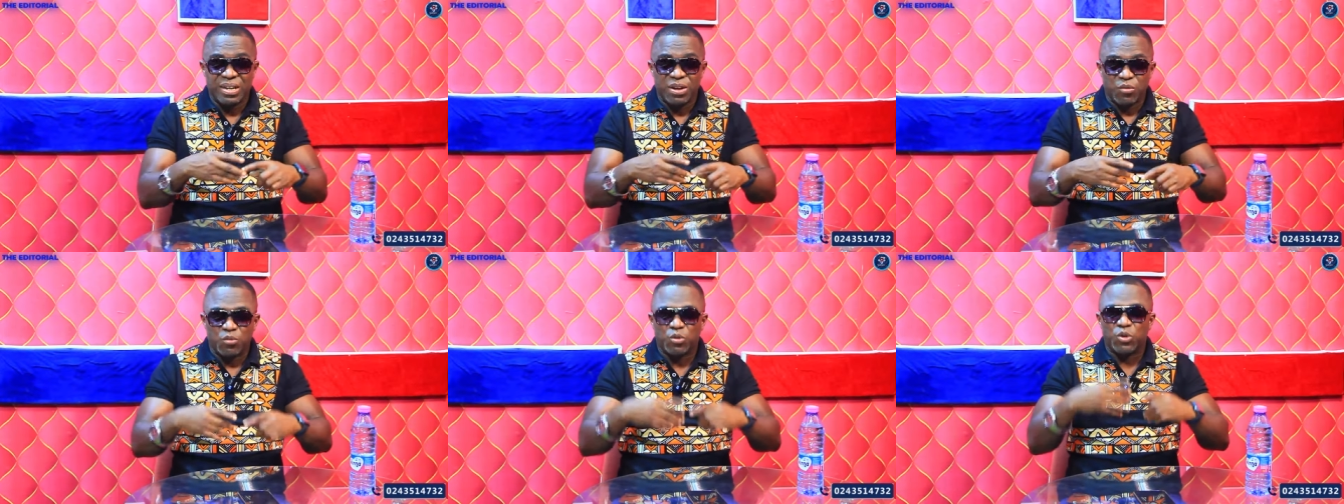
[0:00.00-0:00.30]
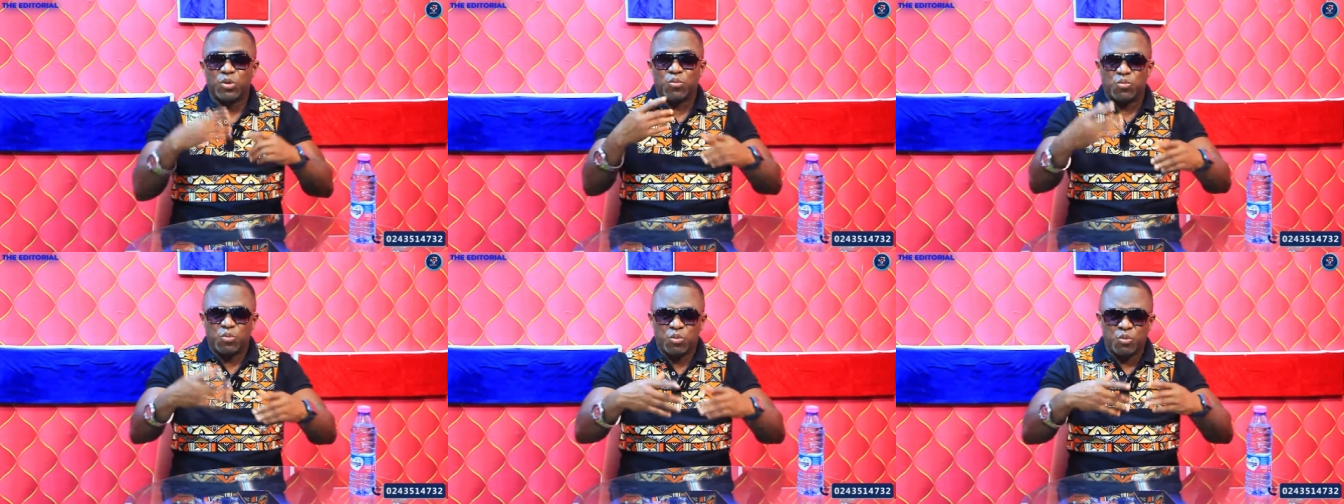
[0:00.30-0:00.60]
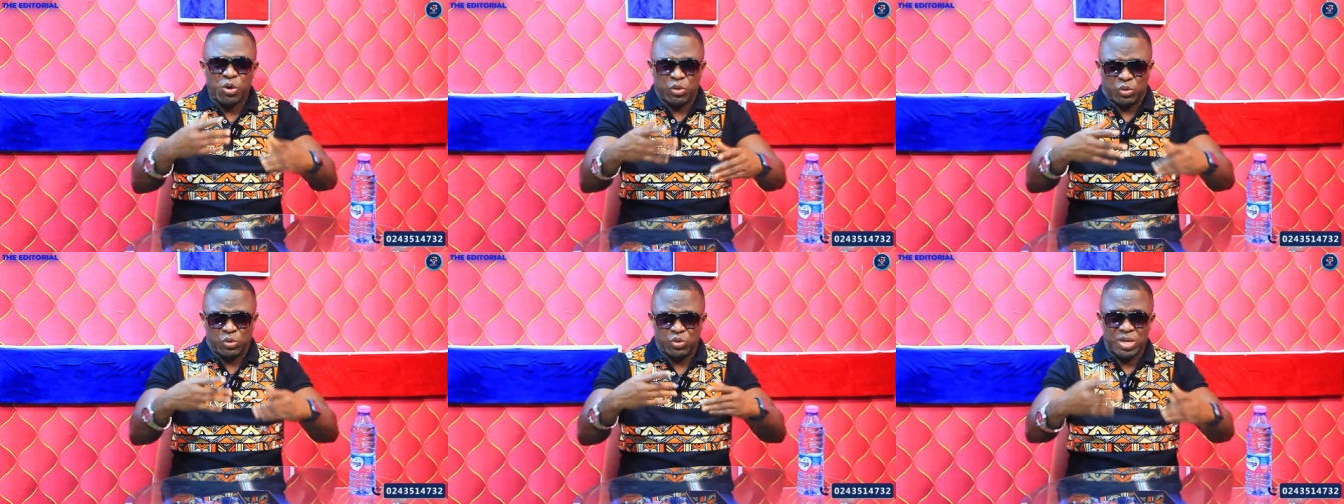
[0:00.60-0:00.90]
would
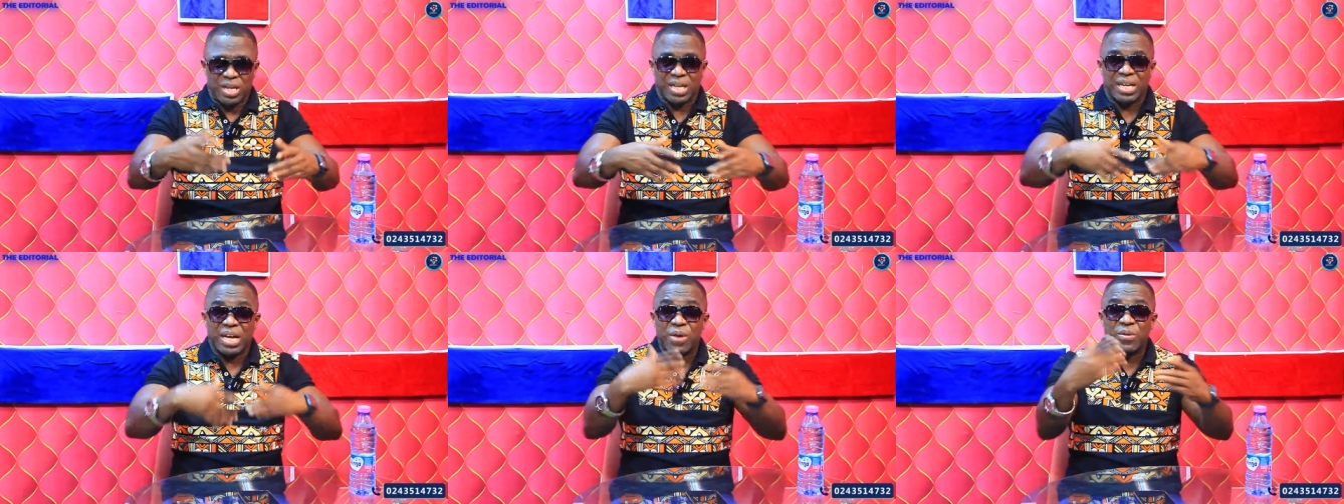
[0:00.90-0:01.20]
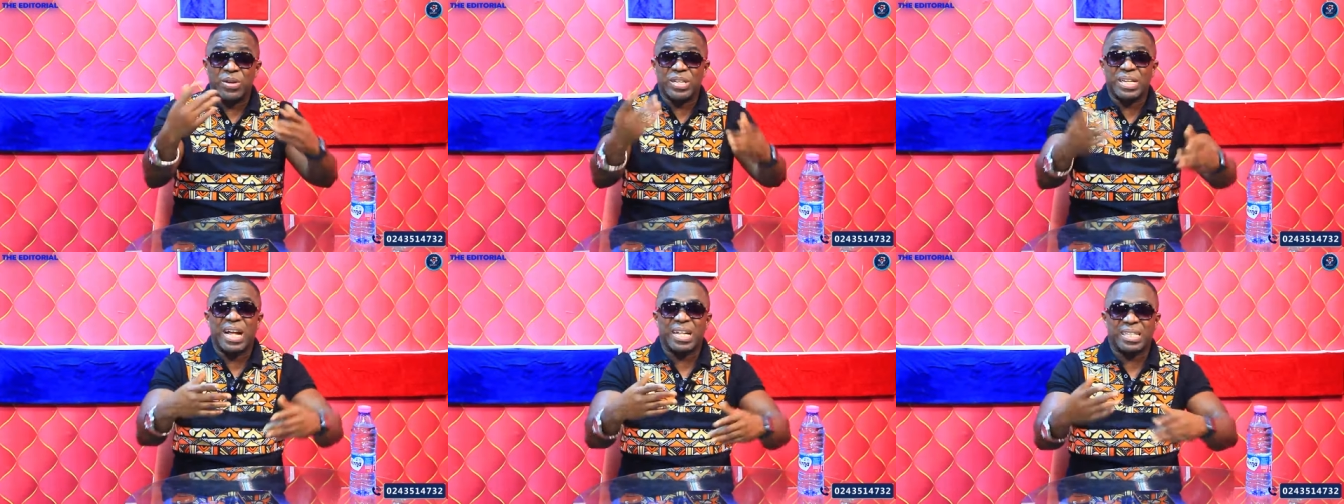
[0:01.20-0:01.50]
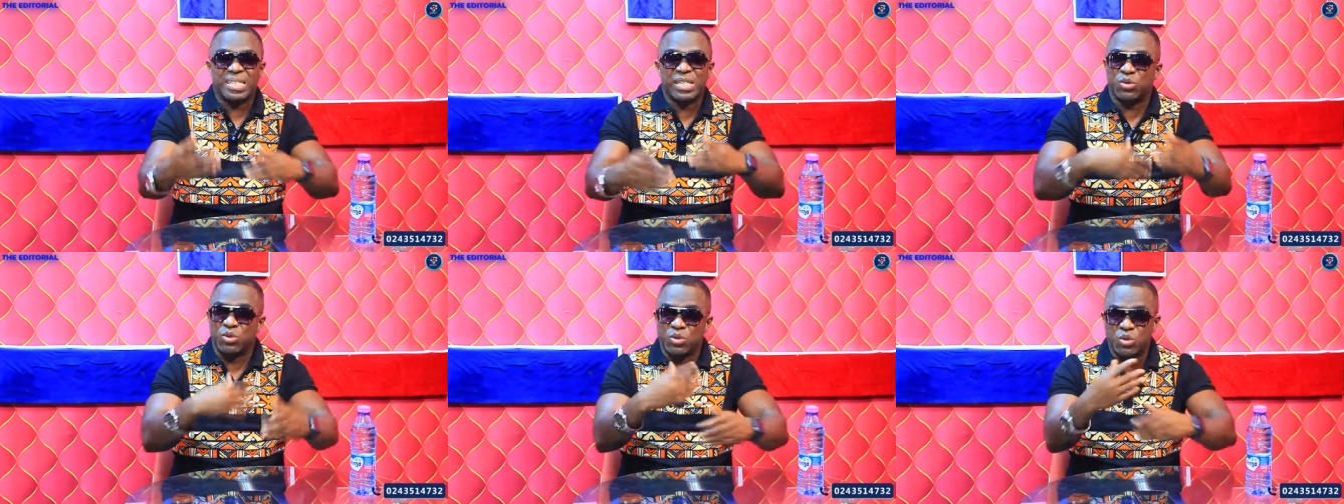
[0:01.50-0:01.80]
want to encourage
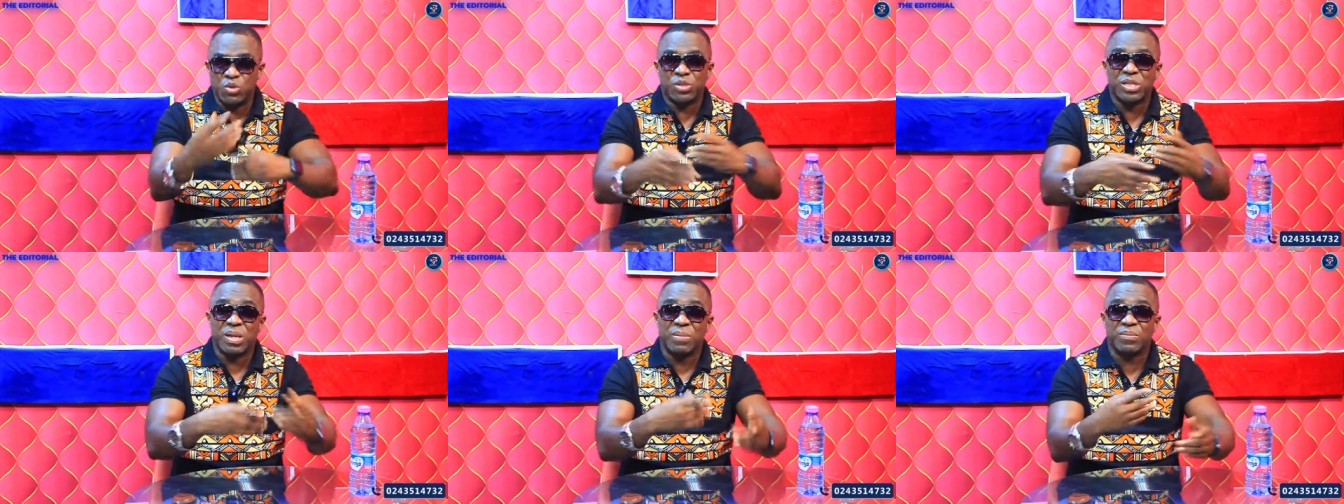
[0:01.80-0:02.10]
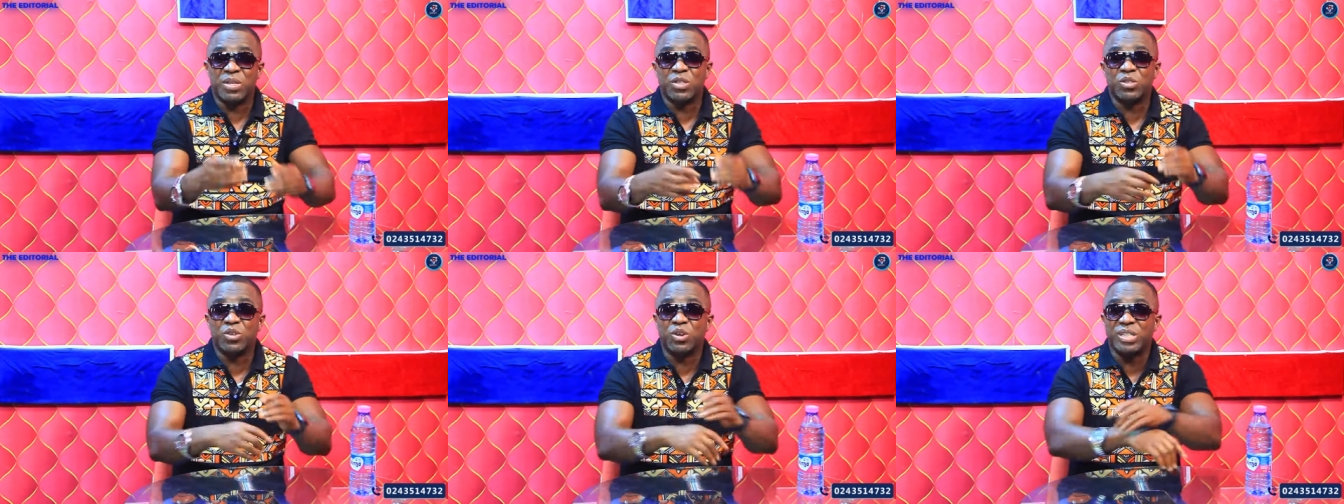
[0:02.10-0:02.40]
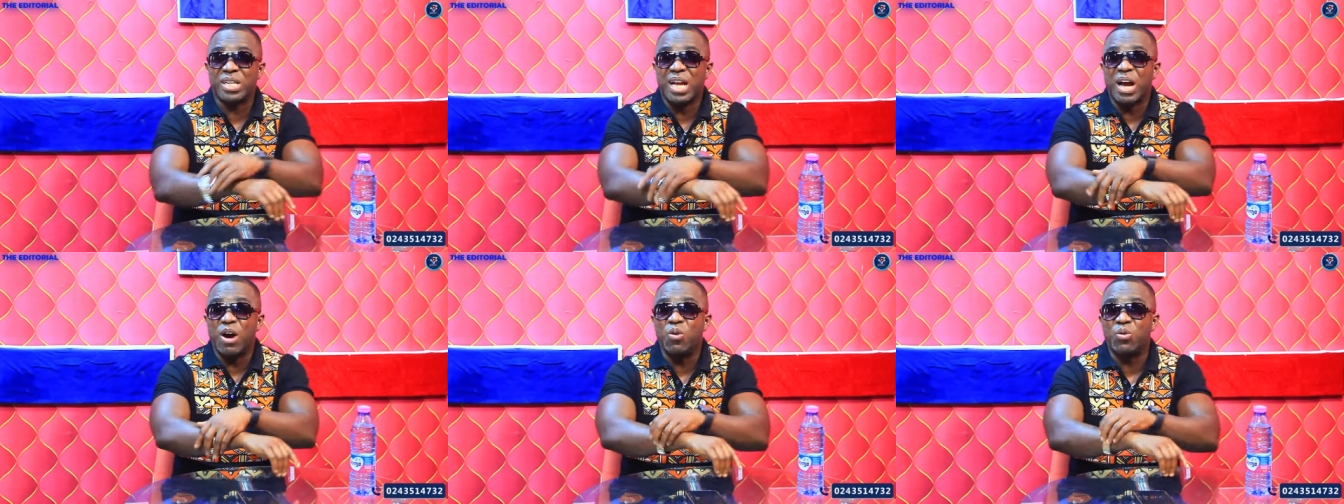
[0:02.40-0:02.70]
artists to do some things
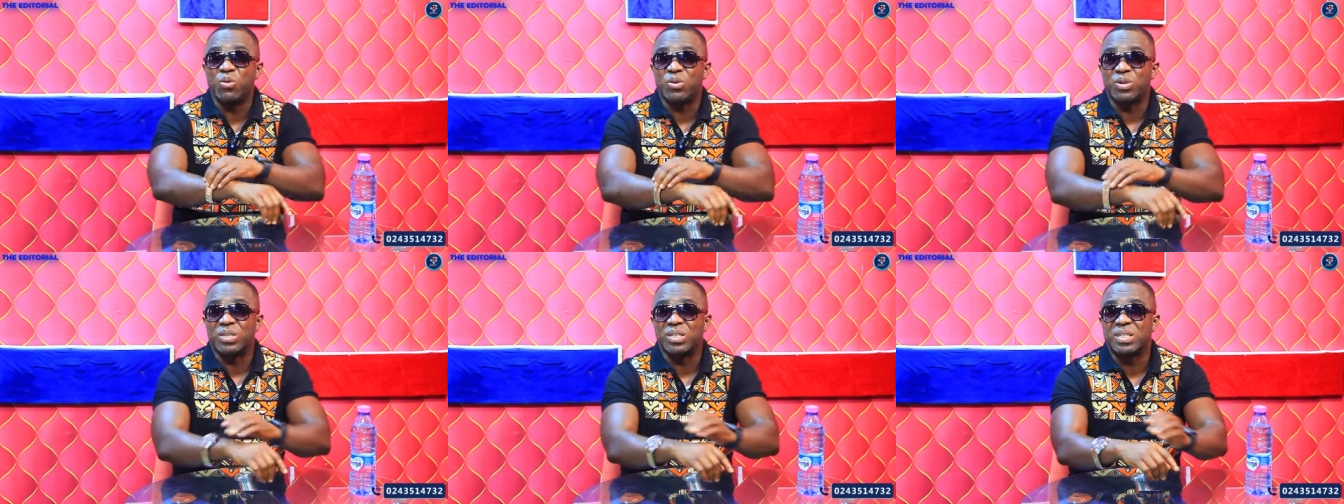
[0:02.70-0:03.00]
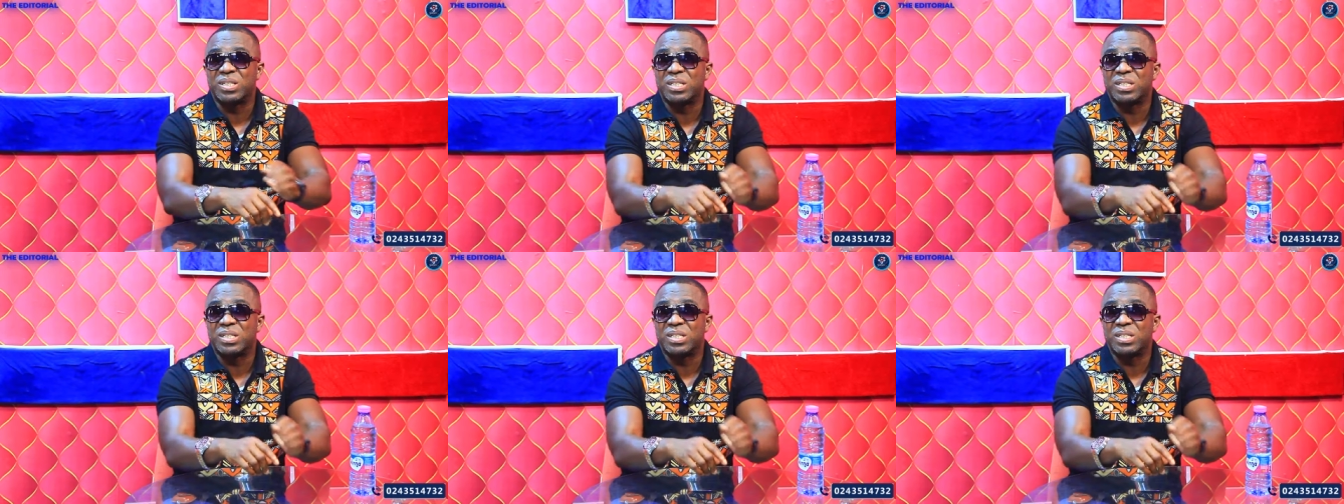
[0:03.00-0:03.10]
on their own.